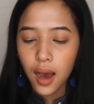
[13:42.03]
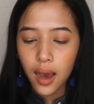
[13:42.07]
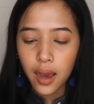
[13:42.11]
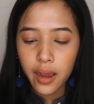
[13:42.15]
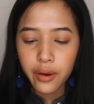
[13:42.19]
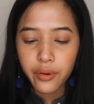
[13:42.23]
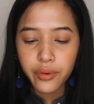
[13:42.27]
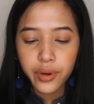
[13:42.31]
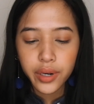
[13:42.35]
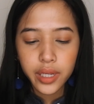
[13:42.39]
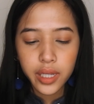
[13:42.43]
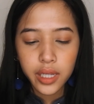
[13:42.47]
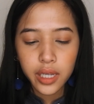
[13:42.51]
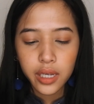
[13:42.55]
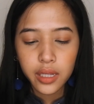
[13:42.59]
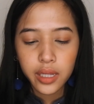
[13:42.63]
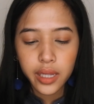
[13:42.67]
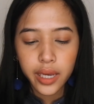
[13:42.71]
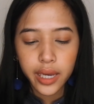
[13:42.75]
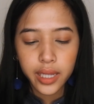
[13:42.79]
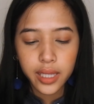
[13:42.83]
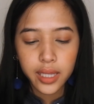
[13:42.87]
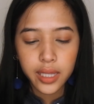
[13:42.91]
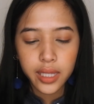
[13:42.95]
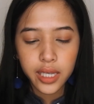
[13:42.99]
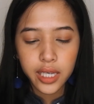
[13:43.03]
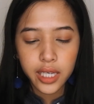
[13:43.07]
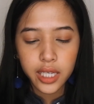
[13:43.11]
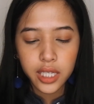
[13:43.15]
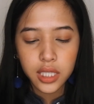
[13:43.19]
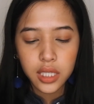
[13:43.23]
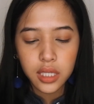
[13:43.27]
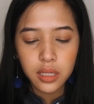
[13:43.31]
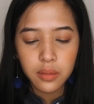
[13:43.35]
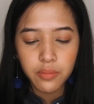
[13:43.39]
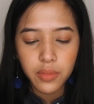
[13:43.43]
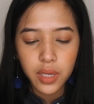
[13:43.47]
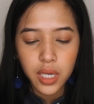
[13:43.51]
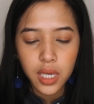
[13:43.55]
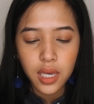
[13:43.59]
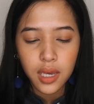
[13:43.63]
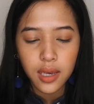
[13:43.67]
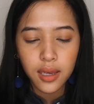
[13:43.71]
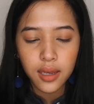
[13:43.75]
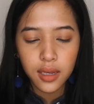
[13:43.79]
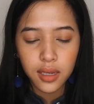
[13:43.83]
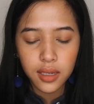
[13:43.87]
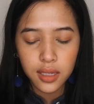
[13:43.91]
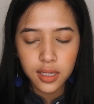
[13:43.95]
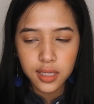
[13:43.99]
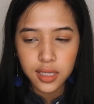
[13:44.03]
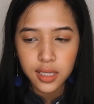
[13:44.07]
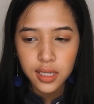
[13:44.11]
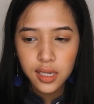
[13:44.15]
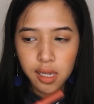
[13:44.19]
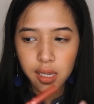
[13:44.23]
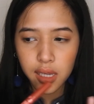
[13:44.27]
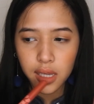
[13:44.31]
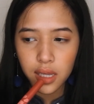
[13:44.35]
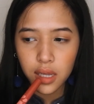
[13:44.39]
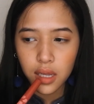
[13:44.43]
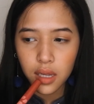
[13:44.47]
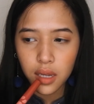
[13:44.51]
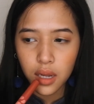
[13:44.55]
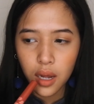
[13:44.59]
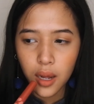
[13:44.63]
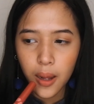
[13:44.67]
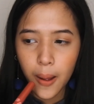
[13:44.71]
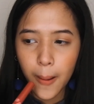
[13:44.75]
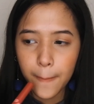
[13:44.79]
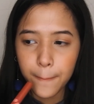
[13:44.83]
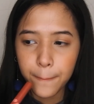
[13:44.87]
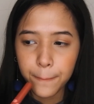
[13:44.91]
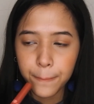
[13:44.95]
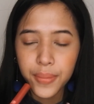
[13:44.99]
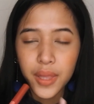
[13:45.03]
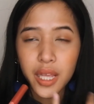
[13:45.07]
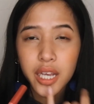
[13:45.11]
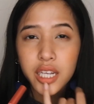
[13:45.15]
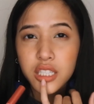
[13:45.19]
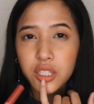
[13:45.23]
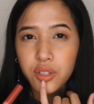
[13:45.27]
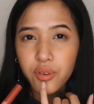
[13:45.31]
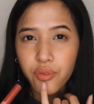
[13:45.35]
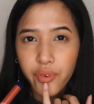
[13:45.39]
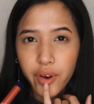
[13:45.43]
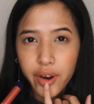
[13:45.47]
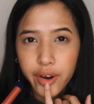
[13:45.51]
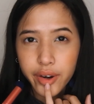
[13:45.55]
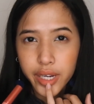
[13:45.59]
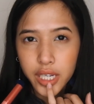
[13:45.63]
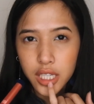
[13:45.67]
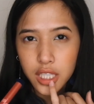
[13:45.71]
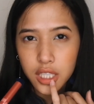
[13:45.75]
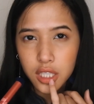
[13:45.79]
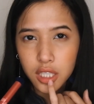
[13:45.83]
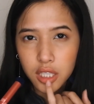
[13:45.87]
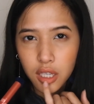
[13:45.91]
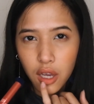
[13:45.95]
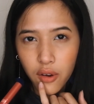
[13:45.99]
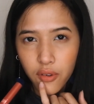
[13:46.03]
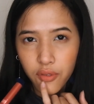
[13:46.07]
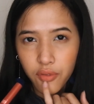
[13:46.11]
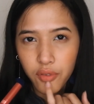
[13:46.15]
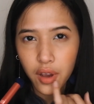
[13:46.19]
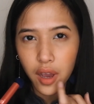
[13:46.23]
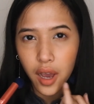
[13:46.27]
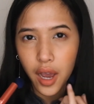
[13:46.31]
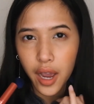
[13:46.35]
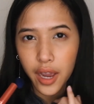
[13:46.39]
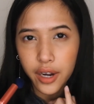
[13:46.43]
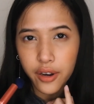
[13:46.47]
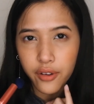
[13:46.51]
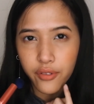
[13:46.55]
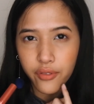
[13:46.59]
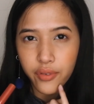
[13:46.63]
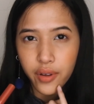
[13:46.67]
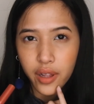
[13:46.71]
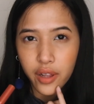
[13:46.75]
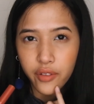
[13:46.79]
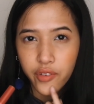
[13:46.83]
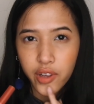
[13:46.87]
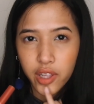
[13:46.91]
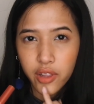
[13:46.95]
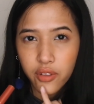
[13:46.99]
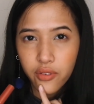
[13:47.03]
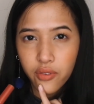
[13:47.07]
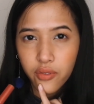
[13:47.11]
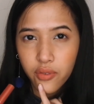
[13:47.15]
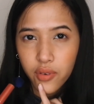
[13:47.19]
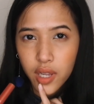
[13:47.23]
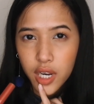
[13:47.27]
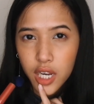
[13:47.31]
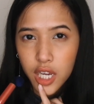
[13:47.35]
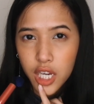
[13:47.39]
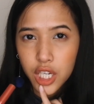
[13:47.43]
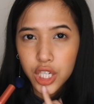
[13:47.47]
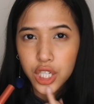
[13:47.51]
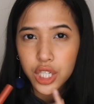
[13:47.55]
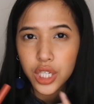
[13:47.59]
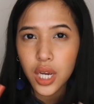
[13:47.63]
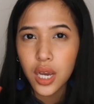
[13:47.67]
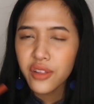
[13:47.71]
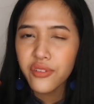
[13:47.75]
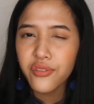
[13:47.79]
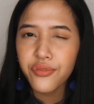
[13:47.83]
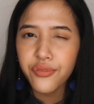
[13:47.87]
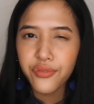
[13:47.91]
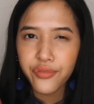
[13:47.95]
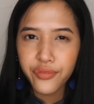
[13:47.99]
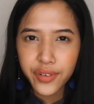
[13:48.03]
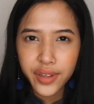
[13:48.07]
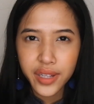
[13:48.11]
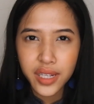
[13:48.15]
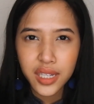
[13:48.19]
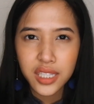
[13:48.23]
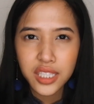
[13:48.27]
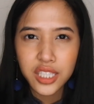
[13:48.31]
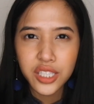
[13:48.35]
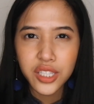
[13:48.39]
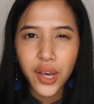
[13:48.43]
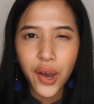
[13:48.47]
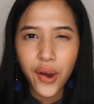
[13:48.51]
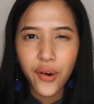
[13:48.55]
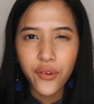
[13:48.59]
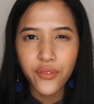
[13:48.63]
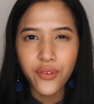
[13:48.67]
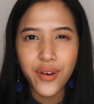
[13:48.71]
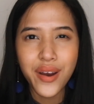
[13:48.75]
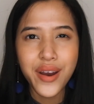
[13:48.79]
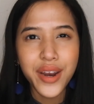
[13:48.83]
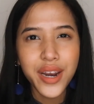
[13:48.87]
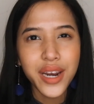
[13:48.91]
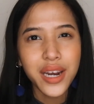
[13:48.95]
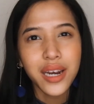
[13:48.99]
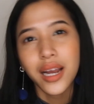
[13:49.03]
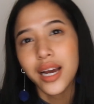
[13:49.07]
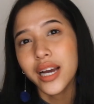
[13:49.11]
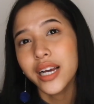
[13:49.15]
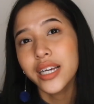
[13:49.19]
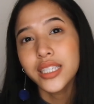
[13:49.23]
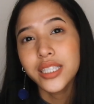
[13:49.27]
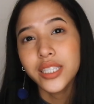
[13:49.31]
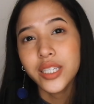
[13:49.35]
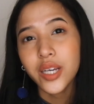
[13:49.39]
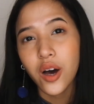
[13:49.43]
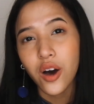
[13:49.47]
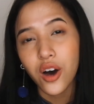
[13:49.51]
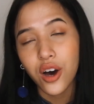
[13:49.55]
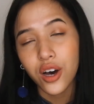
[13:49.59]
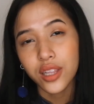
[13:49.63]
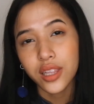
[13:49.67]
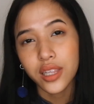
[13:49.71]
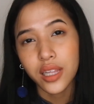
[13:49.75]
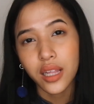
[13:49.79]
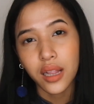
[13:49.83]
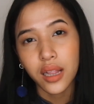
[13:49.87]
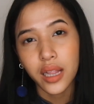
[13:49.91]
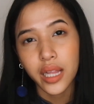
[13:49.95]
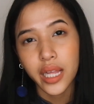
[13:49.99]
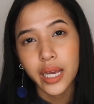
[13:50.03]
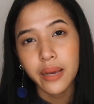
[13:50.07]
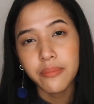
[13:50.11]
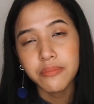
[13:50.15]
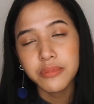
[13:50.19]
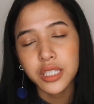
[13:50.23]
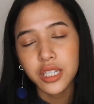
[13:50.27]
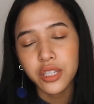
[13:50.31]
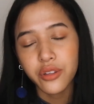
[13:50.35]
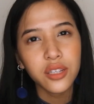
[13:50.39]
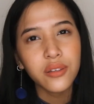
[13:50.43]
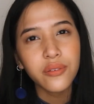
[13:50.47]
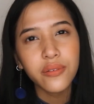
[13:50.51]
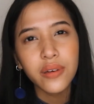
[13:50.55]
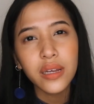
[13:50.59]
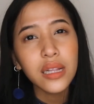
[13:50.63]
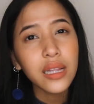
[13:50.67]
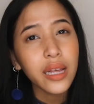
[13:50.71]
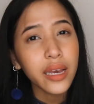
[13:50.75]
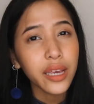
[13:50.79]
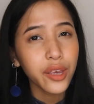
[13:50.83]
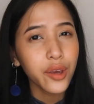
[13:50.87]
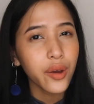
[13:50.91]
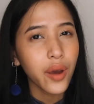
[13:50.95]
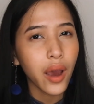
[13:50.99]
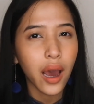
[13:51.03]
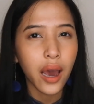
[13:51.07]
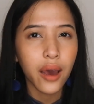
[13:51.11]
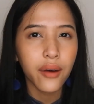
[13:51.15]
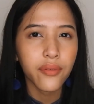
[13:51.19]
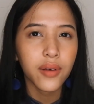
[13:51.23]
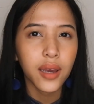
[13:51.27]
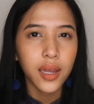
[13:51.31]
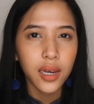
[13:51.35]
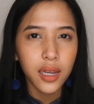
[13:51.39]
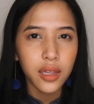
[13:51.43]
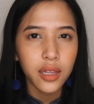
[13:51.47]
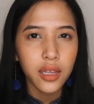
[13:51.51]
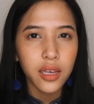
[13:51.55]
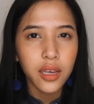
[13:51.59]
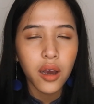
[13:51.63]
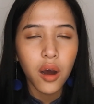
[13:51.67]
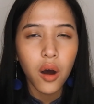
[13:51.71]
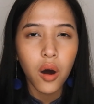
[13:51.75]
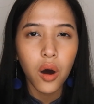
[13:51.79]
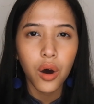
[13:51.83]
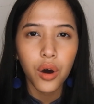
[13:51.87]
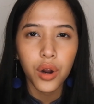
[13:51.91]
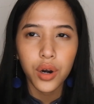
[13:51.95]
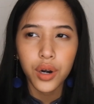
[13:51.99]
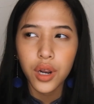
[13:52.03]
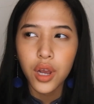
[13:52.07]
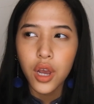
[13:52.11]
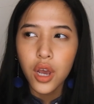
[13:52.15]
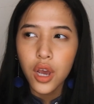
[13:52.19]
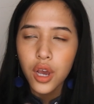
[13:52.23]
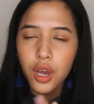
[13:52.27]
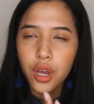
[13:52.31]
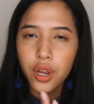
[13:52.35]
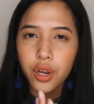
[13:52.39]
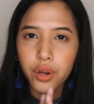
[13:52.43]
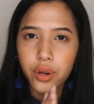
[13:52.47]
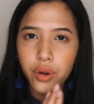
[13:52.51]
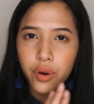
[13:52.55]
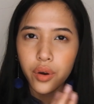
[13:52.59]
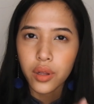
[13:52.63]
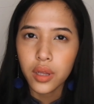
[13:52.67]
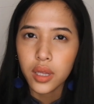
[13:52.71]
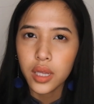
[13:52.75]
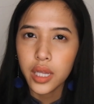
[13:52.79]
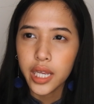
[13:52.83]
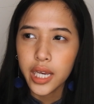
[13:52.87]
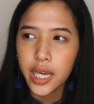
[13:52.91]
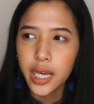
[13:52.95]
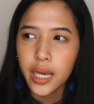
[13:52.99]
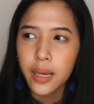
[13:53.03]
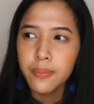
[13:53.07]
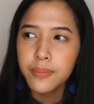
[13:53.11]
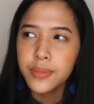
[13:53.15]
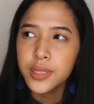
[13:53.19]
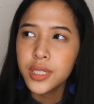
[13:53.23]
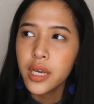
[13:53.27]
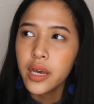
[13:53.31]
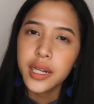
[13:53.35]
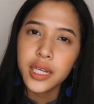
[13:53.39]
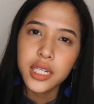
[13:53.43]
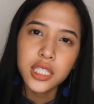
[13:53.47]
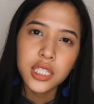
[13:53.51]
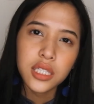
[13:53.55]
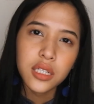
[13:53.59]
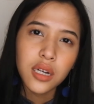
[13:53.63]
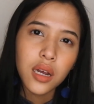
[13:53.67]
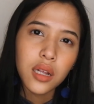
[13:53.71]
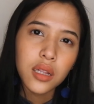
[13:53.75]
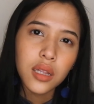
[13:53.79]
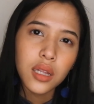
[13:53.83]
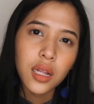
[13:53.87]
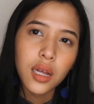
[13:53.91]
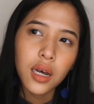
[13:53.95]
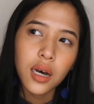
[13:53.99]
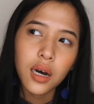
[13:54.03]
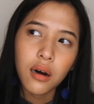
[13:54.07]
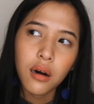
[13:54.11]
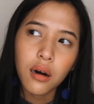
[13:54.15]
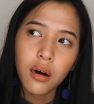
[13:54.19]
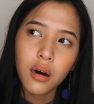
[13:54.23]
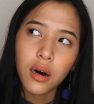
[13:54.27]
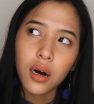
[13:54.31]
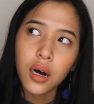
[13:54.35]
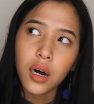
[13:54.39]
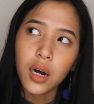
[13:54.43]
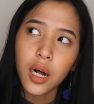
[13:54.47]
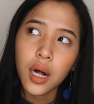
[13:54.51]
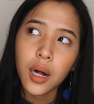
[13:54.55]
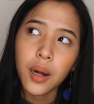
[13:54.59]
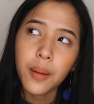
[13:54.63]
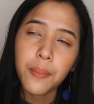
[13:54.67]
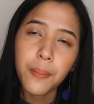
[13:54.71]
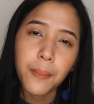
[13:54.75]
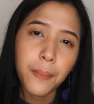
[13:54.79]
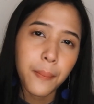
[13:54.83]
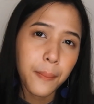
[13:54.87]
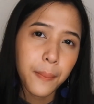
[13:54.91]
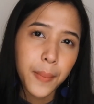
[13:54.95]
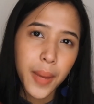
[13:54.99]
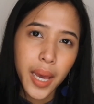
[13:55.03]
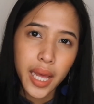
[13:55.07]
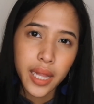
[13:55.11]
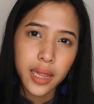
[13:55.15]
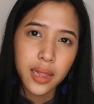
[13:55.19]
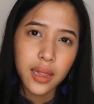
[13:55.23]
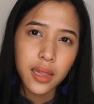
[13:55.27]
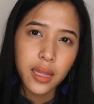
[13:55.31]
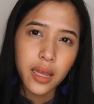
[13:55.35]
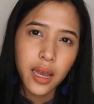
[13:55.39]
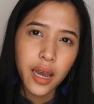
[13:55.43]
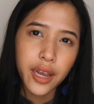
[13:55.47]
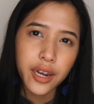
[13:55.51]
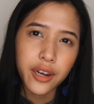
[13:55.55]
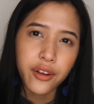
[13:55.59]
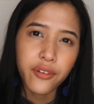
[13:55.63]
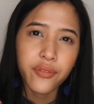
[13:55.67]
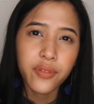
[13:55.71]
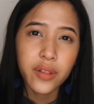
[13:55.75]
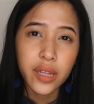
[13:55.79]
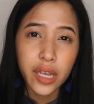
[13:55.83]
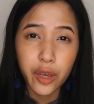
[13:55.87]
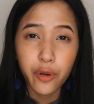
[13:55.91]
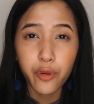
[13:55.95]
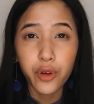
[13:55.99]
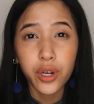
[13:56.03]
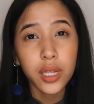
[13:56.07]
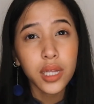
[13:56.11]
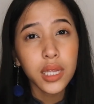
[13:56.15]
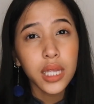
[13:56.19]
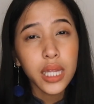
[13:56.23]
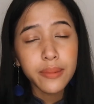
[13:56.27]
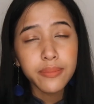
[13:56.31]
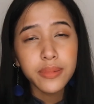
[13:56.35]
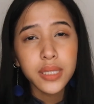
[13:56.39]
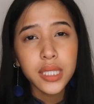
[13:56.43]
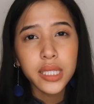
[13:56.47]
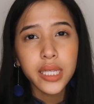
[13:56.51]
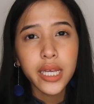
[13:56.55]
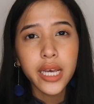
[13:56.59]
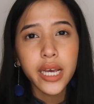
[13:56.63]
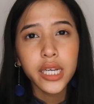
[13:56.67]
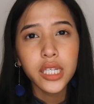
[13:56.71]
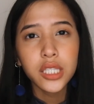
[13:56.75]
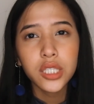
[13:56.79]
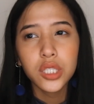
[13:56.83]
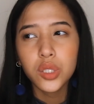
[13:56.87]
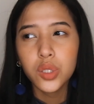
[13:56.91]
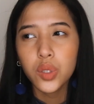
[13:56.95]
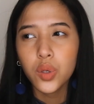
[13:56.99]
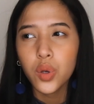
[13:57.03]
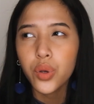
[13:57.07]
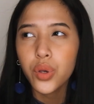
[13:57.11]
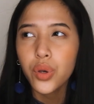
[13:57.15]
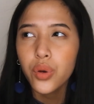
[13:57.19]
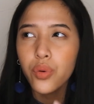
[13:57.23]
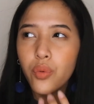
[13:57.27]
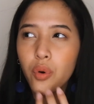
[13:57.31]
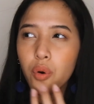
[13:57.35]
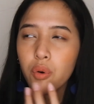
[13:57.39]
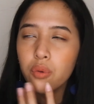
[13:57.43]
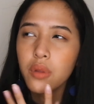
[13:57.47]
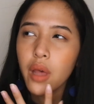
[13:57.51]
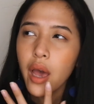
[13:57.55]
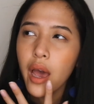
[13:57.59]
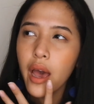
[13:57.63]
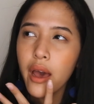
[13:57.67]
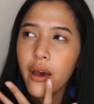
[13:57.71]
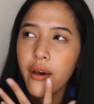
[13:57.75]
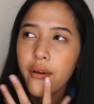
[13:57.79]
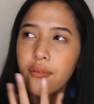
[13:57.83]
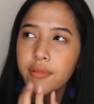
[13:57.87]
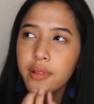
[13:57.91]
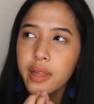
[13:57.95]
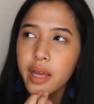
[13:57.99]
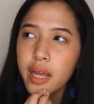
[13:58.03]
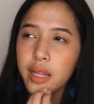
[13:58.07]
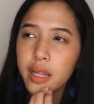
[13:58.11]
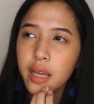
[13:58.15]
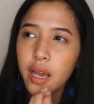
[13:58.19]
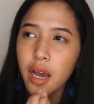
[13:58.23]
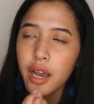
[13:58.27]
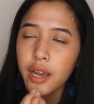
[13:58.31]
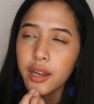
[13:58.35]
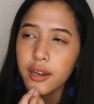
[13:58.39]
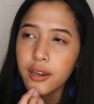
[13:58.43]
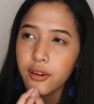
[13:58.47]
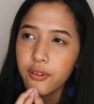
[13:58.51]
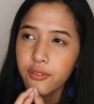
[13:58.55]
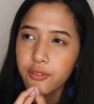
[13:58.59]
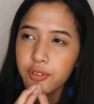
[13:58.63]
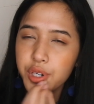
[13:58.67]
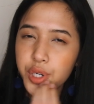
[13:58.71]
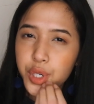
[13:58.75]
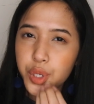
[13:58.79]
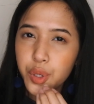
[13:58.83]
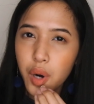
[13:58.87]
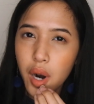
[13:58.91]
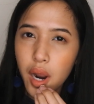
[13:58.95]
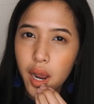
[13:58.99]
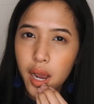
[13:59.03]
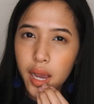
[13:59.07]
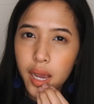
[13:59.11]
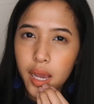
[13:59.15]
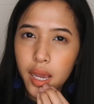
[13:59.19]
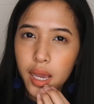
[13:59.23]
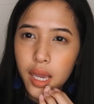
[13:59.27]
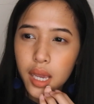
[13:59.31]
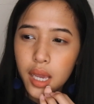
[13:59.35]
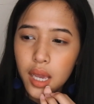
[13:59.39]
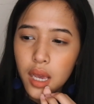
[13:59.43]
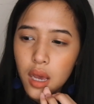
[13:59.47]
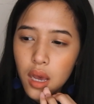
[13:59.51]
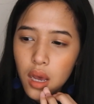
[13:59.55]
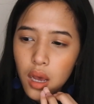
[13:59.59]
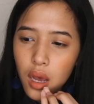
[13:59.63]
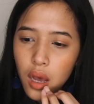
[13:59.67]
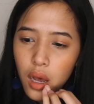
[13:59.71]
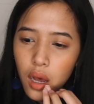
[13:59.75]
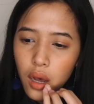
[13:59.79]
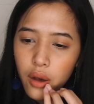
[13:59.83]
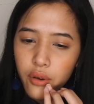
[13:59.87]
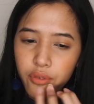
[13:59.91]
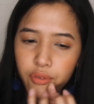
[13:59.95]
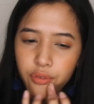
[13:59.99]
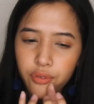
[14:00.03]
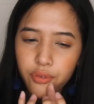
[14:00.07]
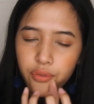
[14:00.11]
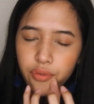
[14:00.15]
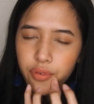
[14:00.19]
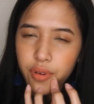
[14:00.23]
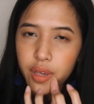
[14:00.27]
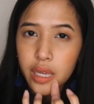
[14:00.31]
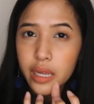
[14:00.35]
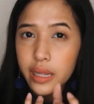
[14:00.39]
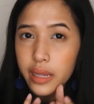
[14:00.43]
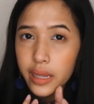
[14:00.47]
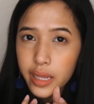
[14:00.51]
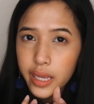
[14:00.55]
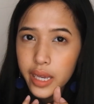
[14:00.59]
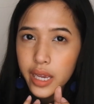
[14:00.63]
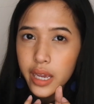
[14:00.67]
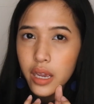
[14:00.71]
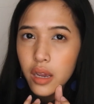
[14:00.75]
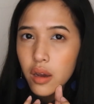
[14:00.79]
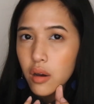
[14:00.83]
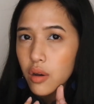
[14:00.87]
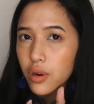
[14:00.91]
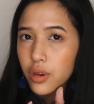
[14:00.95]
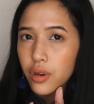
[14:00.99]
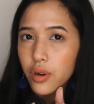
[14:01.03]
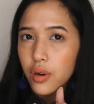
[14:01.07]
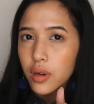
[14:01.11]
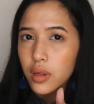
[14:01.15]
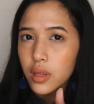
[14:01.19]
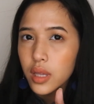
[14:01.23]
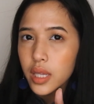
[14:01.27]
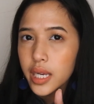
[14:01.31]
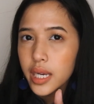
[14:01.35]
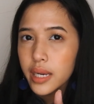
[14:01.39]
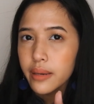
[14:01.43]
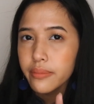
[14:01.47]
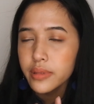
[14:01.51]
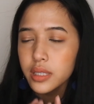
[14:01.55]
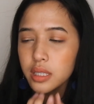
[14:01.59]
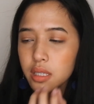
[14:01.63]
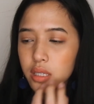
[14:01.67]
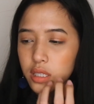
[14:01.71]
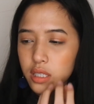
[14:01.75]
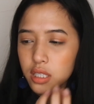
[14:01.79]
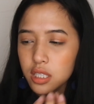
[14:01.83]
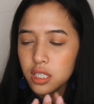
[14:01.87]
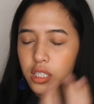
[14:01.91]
I really like this because it's very soft kind of velvet finish. It feels very nice on the lip. It doesn't feel like you have anything on your lip, and it's not matte kind of liquid lipstick, so you won't have that kind of dry feeling on your lips.